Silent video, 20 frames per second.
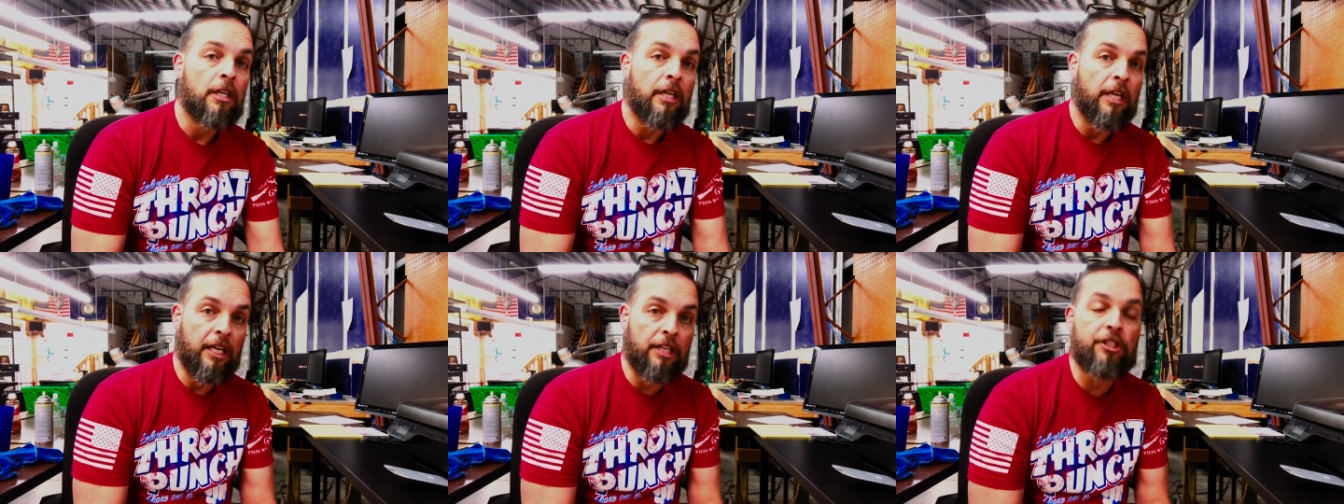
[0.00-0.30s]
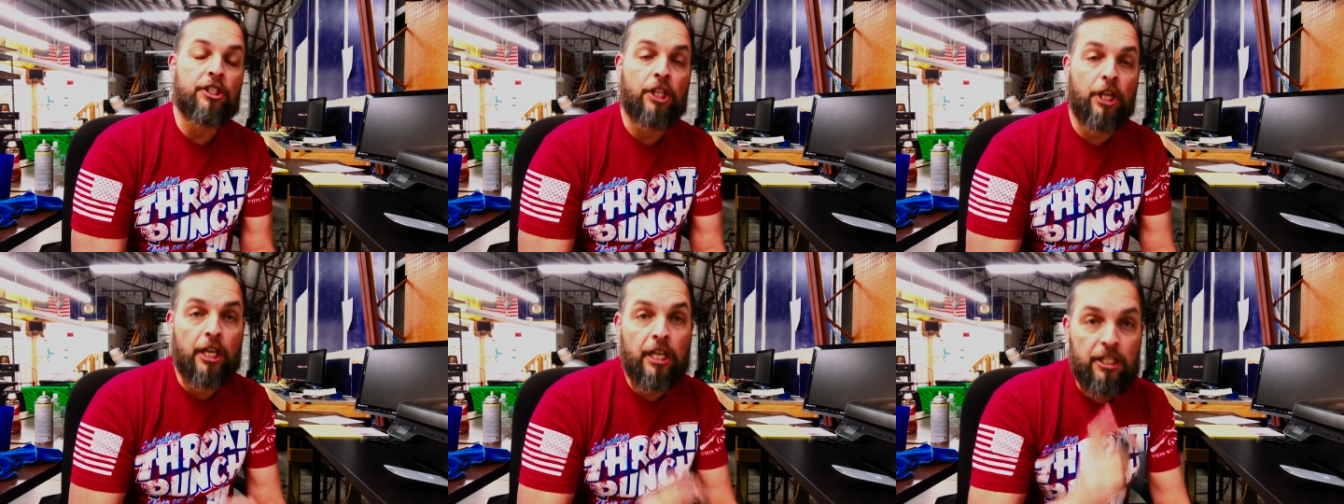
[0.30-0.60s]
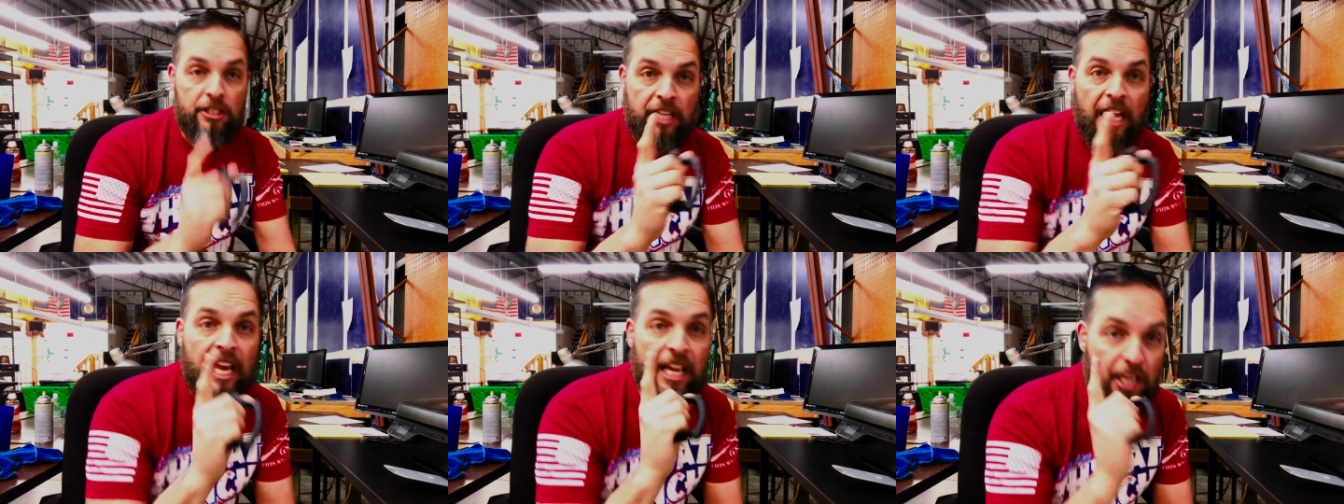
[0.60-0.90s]
It's gonna
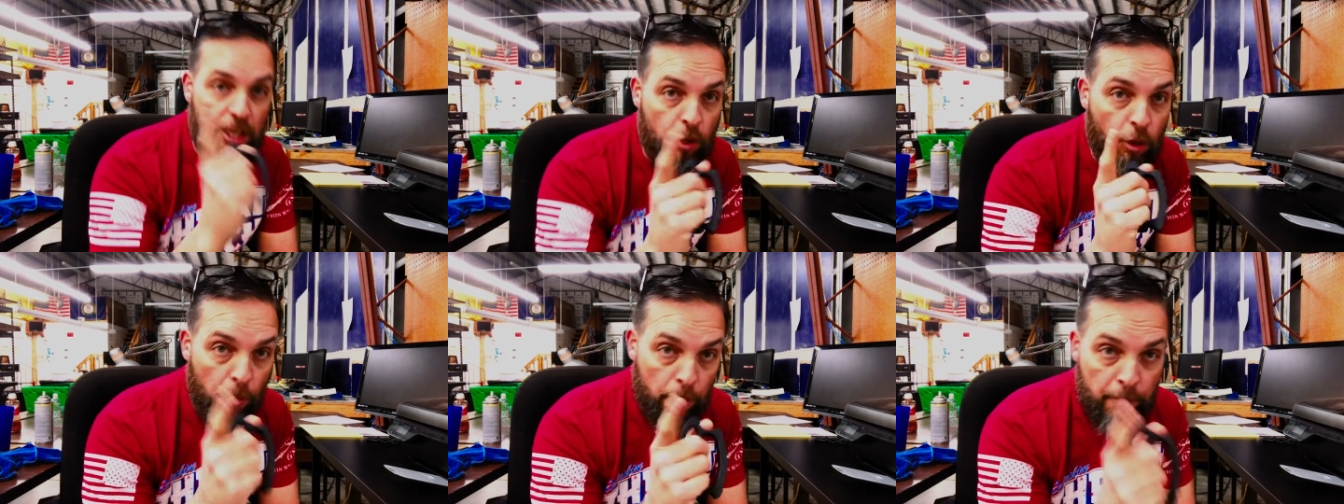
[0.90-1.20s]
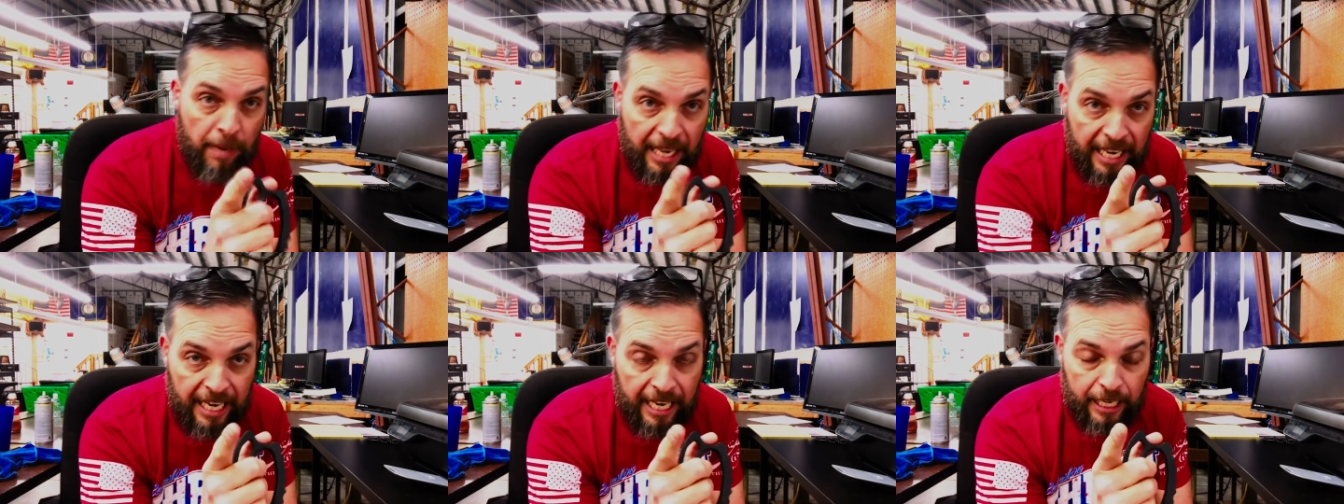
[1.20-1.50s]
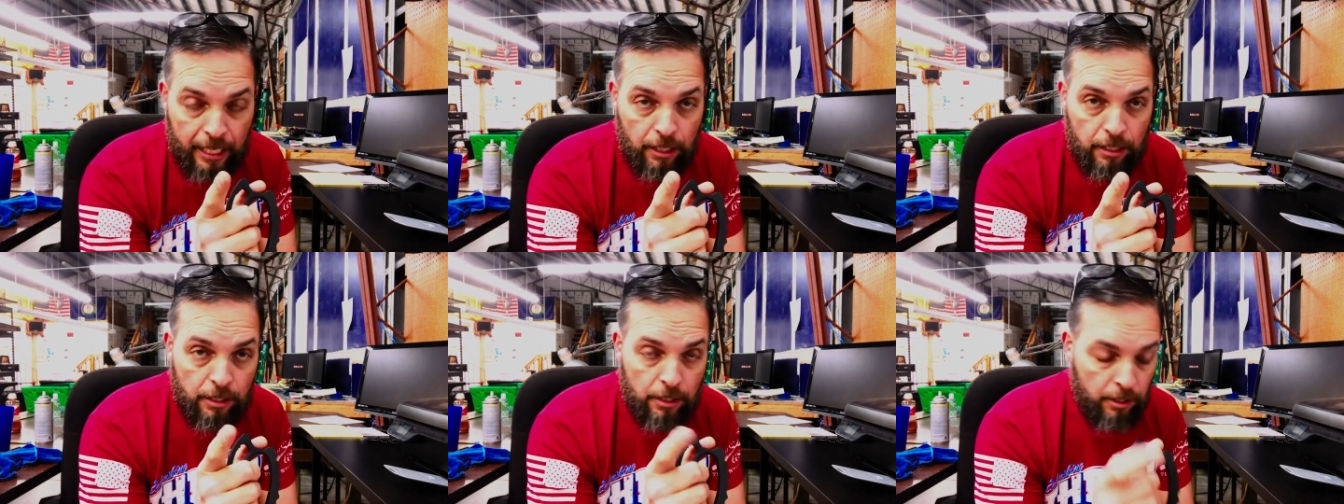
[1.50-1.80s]
take you a
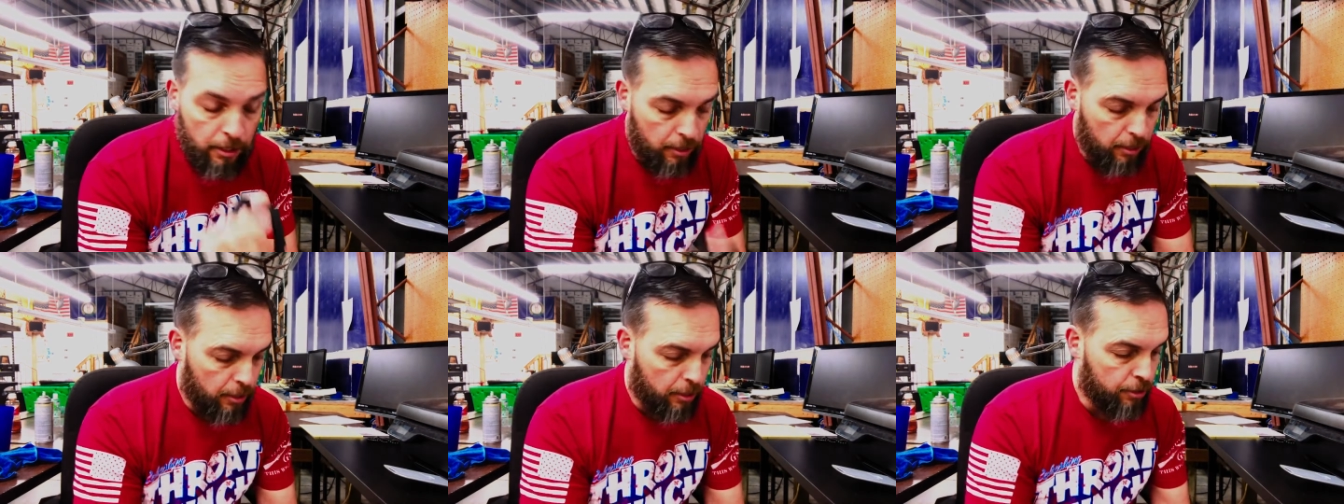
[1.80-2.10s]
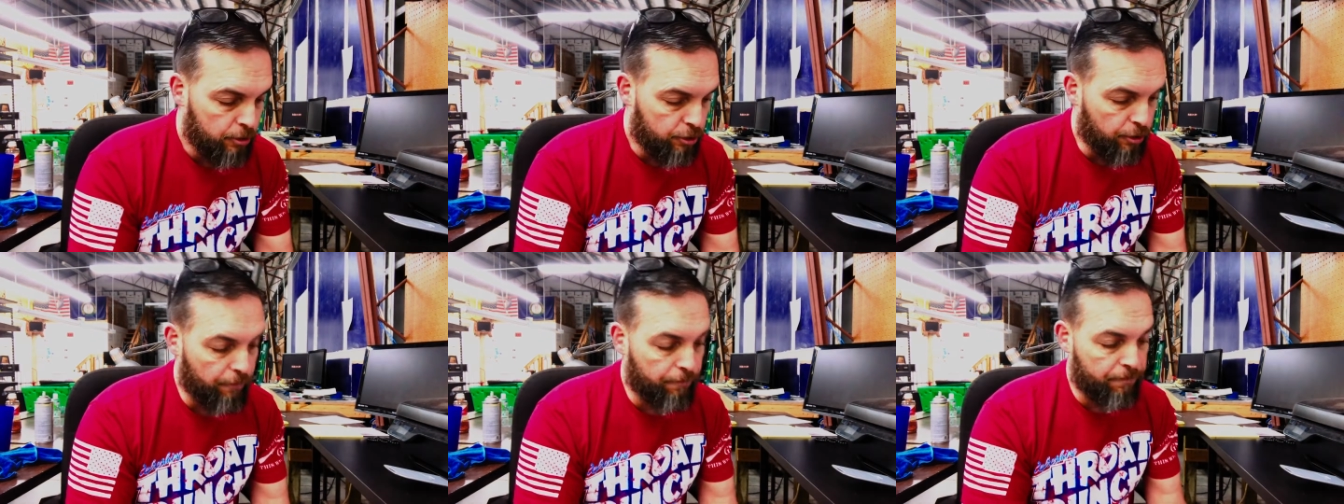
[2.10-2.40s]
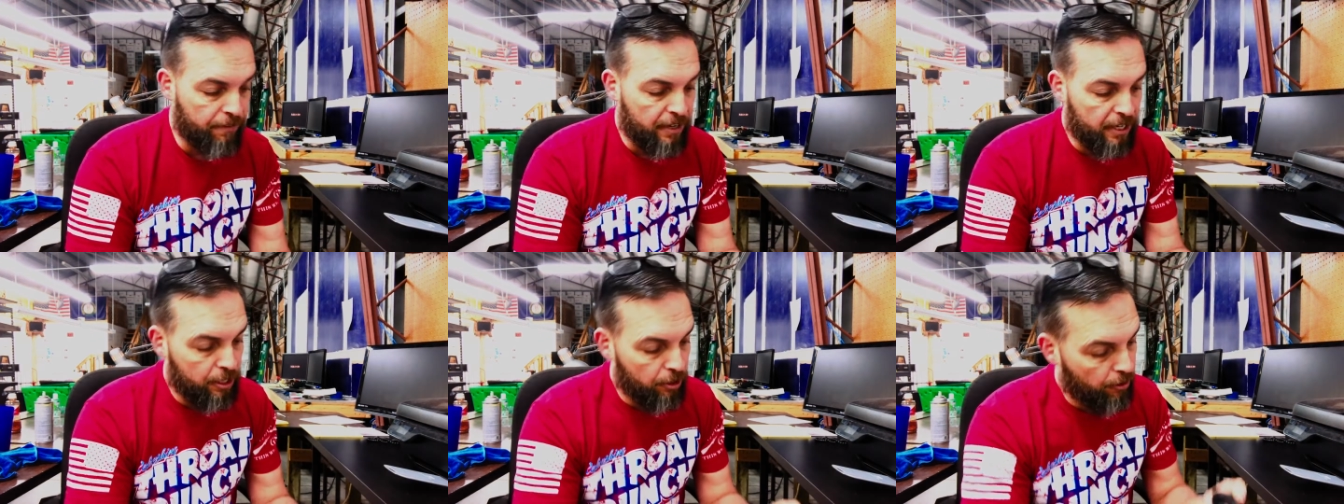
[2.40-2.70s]
minute to
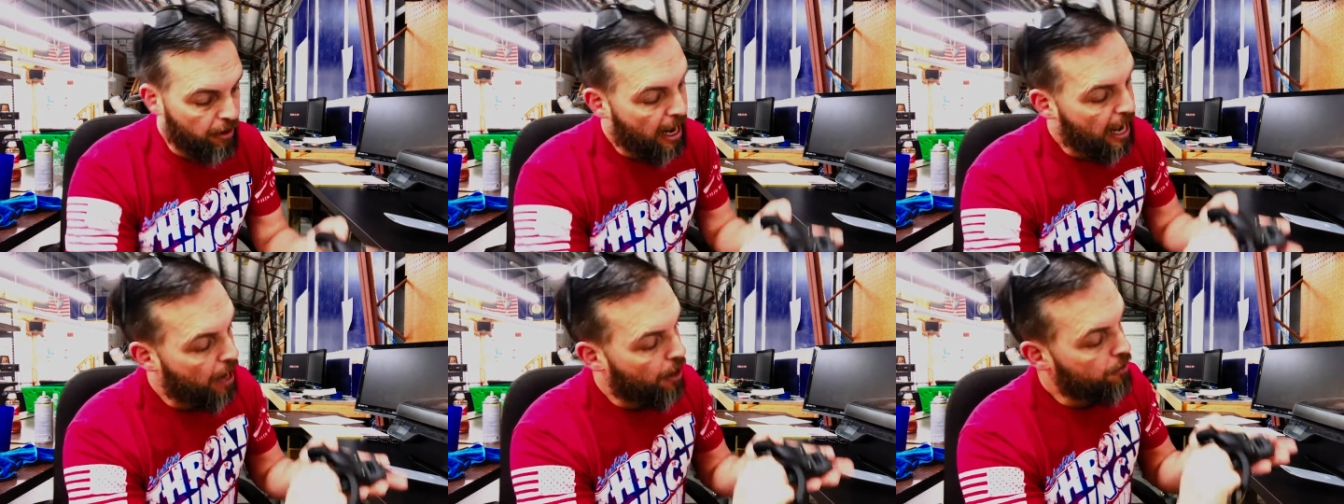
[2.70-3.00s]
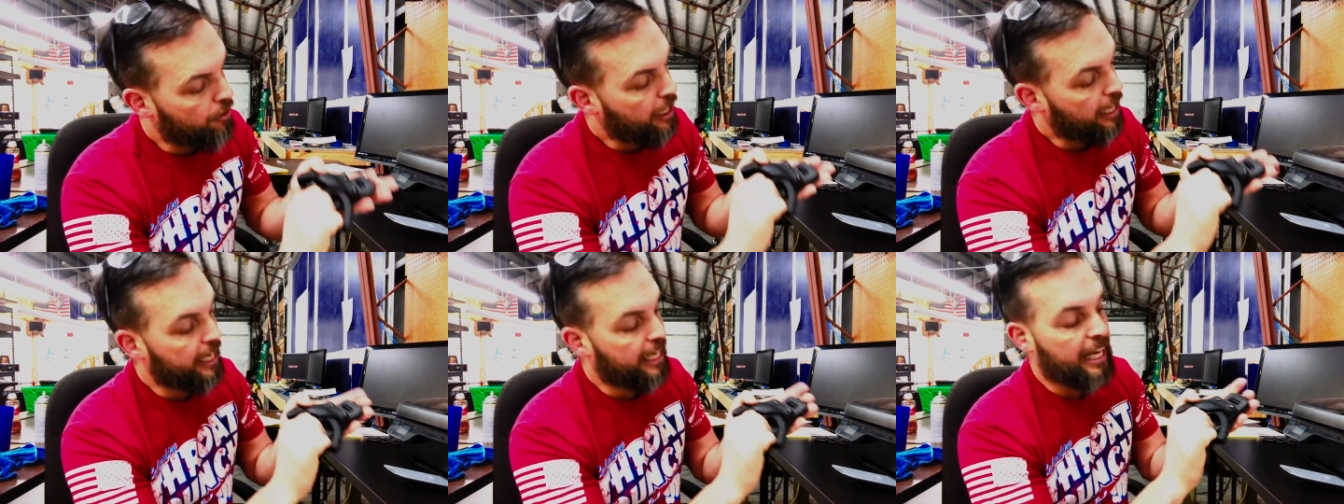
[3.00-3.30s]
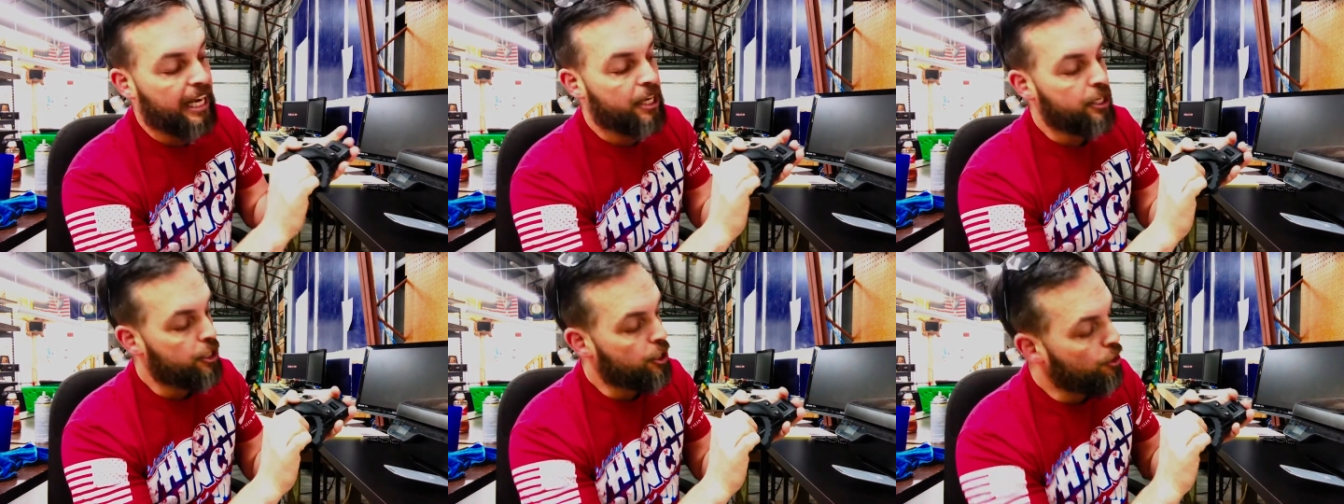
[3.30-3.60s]
figure out and
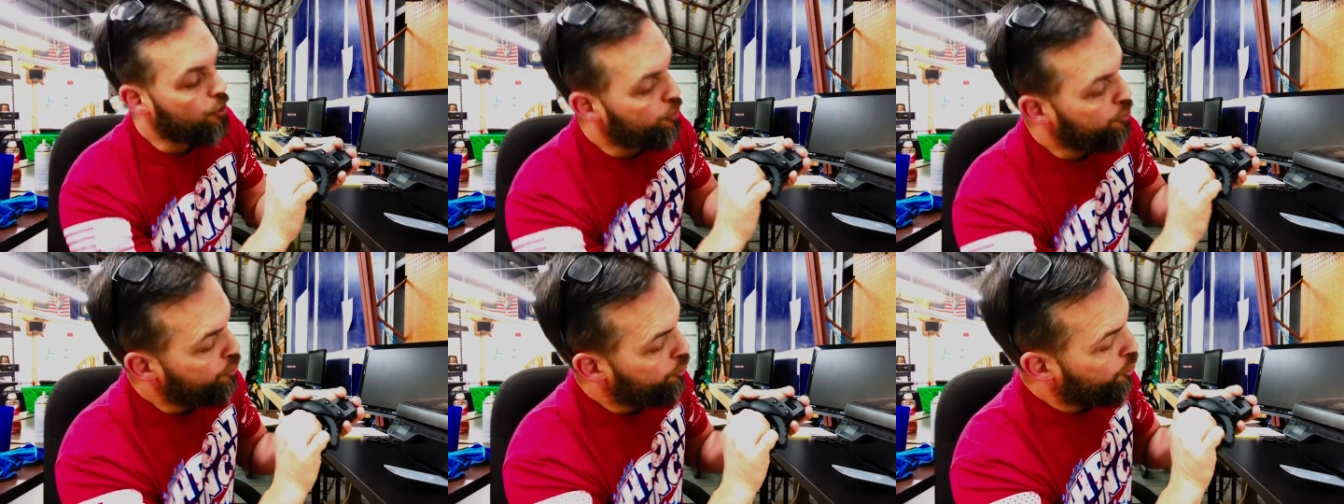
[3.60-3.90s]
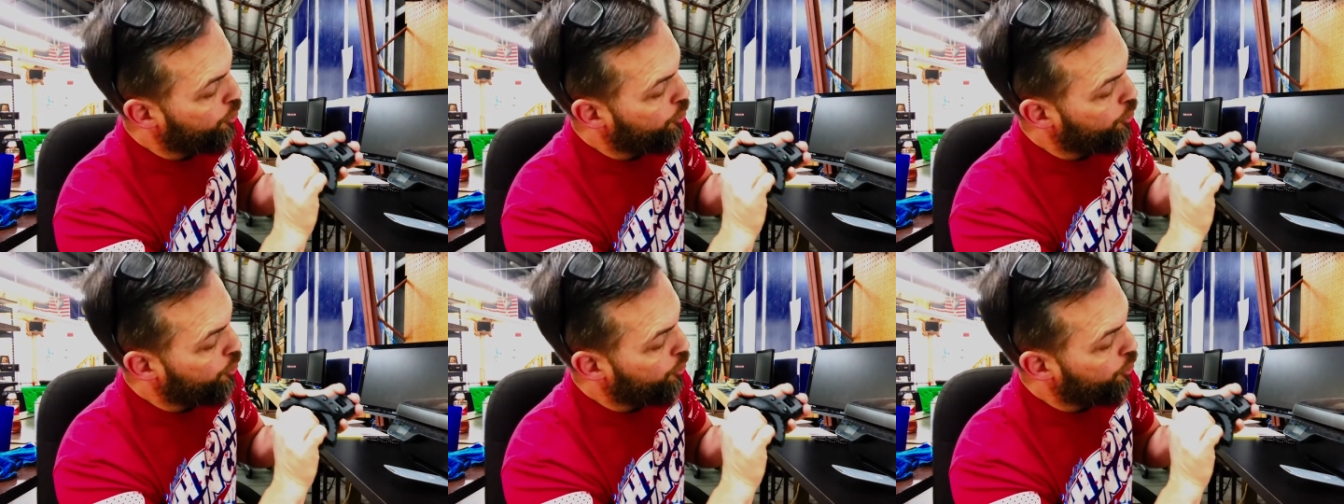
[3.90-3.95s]
get used